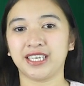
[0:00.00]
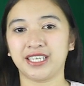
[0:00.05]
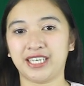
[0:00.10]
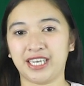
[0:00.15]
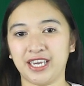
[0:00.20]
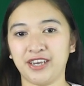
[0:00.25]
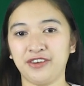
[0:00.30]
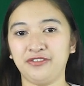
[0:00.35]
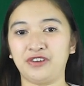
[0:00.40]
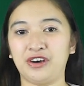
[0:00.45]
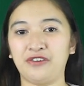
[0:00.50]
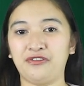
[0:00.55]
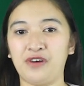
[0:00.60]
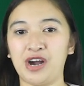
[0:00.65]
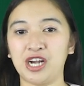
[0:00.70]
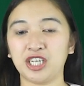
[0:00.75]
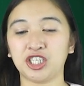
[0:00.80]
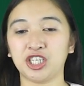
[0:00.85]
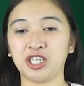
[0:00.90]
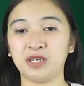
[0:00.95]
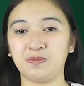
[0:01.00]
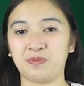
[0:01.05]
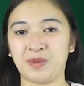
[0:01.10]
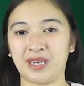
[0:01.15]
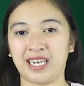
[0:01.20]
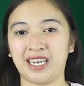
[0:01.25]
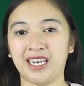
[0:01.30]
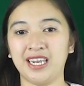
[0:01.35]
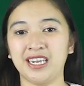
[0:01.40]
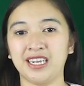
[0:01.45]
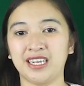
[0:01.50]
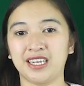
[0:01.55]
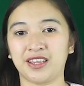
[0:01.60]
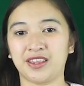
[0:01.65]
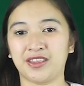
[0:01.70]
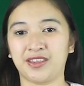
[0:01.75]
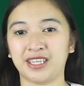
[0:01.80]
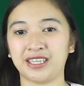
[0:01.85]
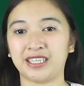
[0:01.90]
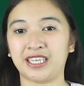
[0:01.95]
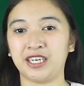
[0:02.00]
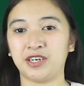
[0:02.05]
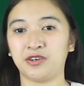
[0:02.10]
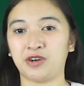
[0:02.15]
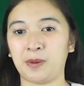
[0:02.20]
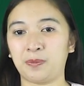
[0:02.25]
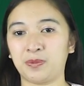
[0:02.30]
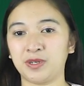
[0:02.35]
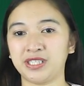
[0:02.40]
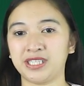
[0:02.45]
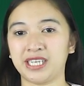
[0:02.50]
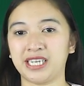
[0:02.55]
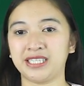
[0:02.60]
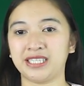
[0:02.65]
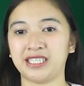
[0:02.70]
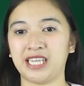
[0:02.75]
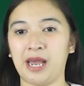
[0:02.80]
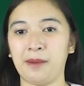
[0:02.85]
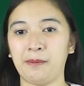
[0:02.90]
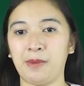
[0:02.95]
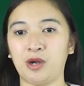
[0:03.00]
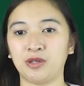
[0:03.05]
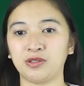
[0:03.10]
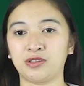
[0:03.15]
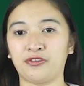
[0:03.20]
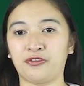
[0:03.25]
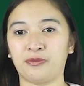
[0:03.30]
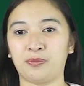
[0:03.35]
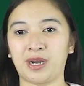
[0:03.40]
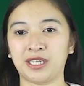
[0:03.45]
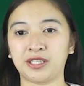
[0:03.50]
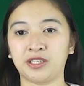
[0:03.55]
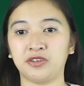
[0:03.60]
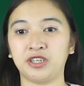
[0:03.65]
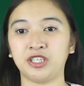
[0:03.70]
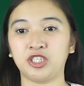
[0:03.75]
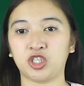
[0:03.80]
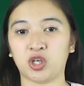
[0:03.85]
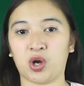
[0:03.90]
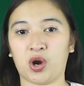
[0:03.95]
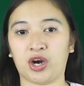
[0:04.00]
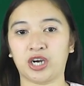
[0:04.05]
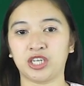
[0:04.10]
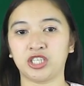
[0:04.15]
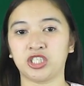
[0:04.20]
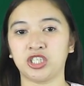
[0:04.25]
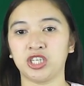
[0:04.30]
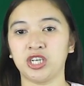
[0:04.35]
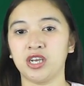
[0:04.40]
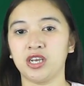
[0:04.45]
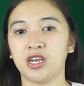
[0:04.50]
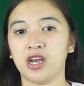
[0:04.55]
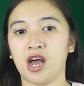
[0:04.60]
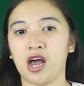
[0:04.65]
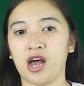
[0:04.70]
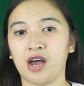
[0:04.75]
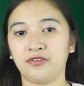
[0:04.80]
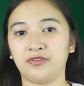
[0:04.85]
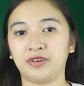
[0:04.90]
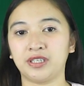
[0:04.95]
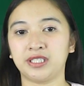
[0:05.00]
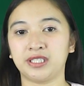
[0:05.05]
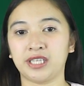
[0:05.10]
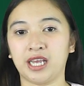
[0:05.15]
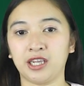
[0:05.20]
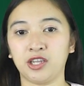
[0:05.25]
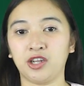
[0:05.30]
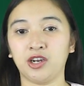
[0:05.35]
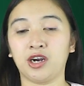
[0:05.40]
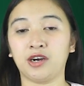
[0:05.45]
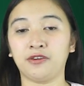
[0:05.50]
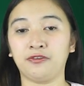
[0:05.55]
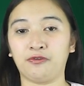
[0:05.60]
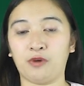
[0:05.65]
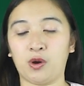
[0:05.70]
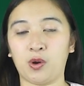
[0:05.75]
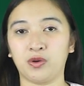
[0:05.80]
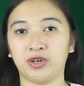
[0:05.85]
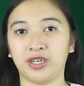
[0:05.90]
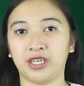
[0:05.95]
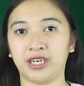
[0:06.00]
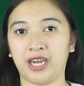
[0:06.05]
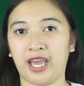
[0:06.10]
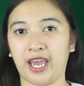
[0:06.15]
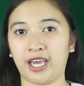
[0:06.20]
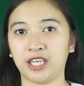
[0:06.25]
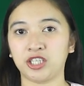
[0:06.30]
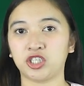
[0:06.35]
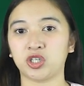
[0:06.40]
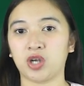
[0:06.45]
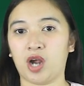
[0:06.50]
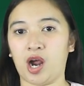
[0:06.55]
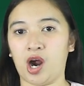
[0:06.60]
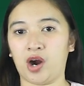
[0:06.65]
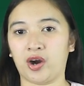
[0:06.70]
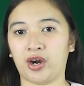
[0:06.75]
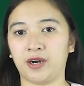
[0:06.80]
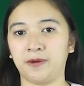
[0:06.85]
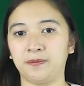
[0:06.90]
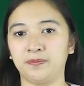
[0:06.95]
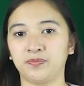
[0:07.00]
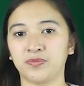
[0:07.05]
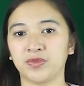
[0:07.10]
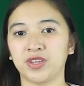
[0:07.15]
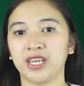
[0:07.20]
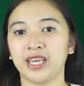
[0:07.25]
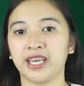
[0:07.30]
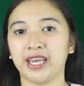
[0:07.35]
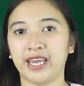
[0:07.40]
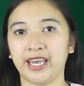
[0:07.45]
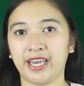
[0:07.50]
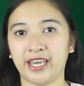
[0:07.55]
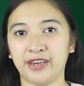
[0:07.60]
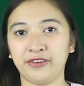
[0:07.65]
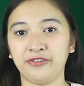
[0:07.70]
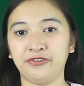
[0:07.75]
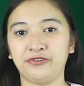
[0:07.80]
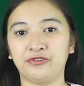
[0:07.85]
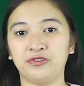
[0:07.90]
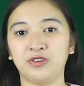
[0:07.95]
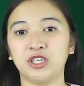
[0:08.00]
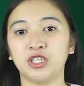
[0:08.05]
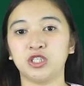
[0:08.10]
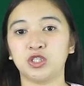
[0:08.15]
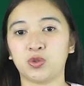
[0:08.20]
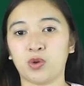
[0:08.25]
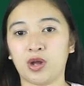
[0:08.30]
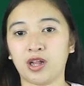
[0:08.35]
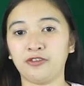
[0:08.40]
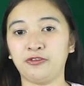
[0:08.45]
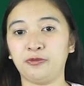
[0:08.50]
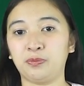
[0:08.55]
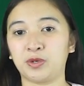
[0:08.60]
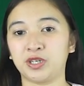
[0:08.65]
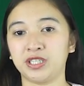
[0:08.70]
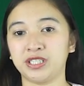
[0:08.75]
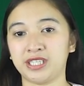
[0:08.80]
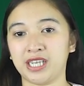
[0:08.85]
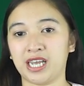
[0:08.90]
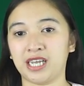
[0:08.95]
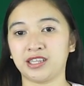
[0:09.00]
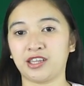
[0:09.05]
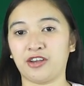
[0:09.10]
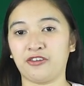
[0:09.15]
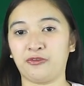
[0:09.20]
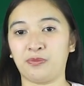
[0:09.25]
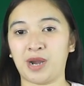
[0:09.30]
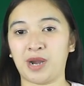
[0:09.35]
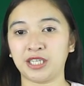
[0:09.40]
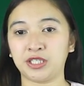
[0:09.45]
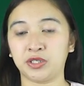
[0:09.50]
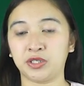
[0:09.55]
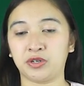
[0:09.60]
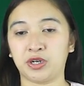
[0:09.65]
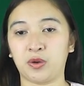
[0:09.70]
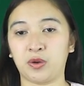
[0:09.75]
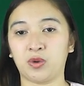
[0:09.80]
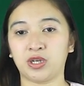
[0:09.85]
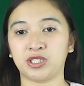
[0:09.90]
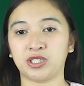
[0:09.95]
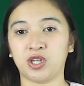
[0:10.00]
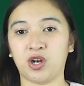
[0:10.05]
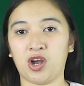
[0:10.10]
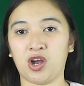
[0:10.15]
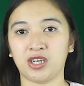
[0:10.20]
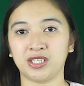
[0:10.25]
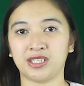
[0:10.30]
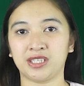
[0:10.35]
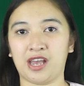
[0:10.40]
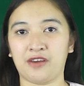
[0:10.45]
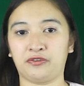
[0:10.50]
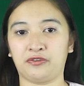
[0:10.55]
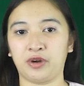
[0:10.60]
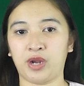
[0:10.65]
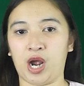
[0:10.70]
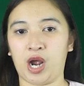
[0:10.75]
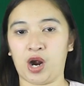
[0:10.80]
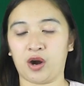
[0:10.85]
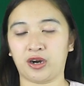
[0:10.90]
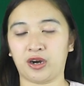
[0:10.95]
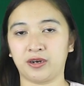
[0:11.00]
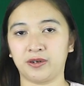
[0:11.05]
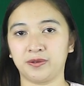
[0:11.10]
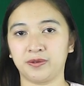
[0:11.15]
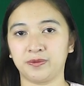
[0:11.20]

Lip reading: Give a function b that can represent the amount of battery charge of a cellular phone in HR if 12% of battery was lost every hour.